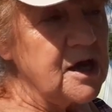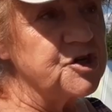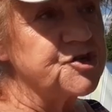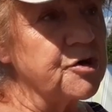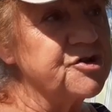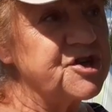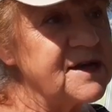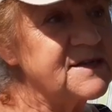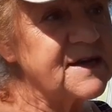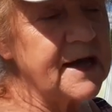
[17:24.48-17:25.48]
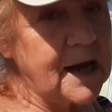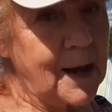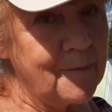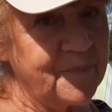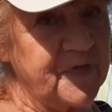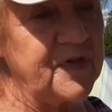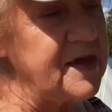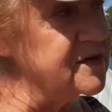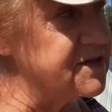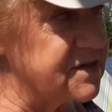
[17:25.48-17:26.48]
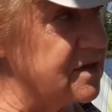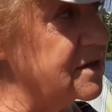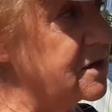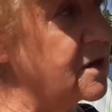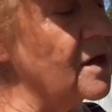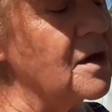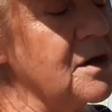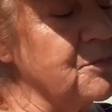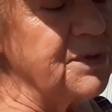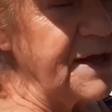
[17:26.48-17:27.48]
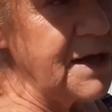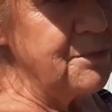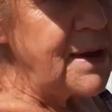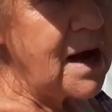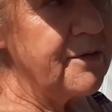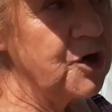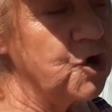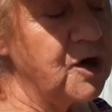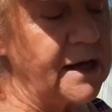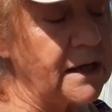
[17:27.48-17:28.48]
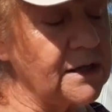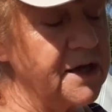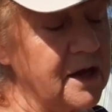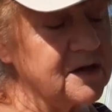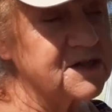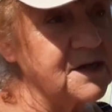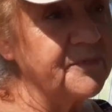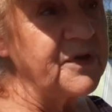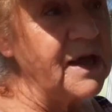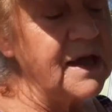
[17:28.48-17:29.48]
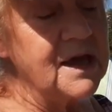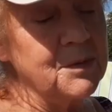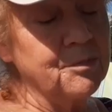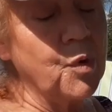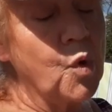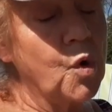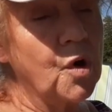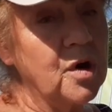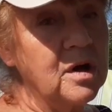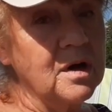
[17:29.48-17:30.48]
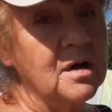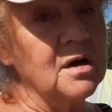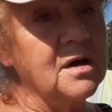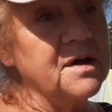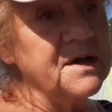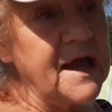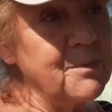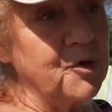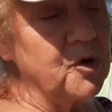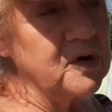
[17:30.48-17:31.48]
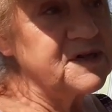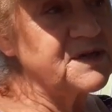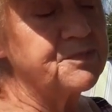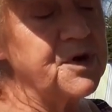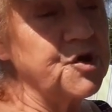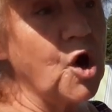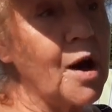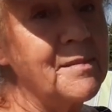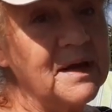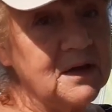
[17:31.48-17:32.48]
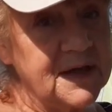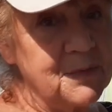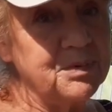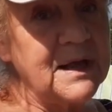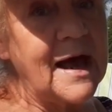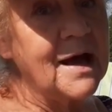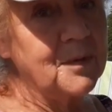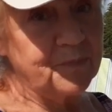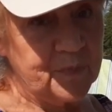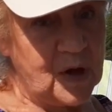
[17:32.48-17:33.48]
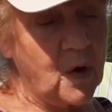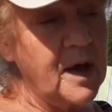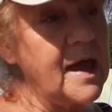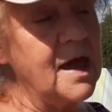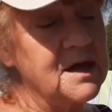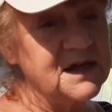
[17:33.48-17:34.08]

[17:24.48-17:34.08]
So she set up these Planned Parenthood clinics in poor neighborhoods oh, predominantly black or, oh, that's